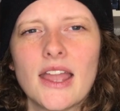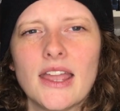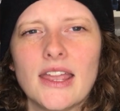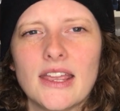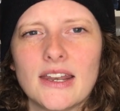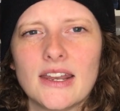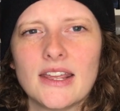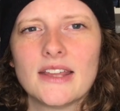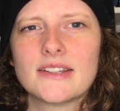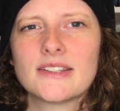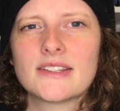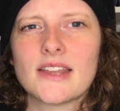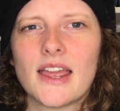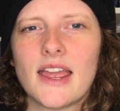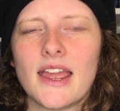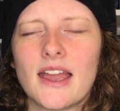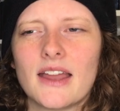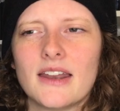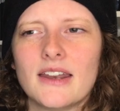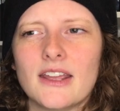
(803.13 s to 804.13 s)
in it,
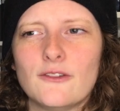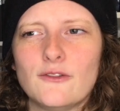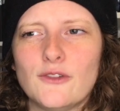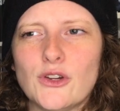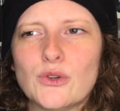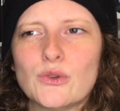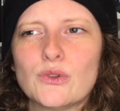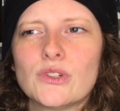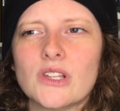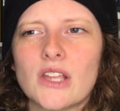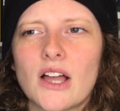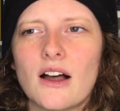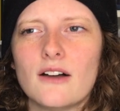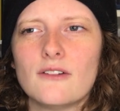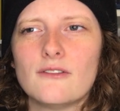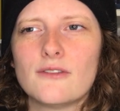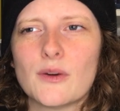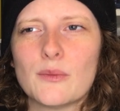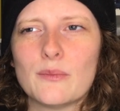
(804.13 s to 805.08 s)
and if you love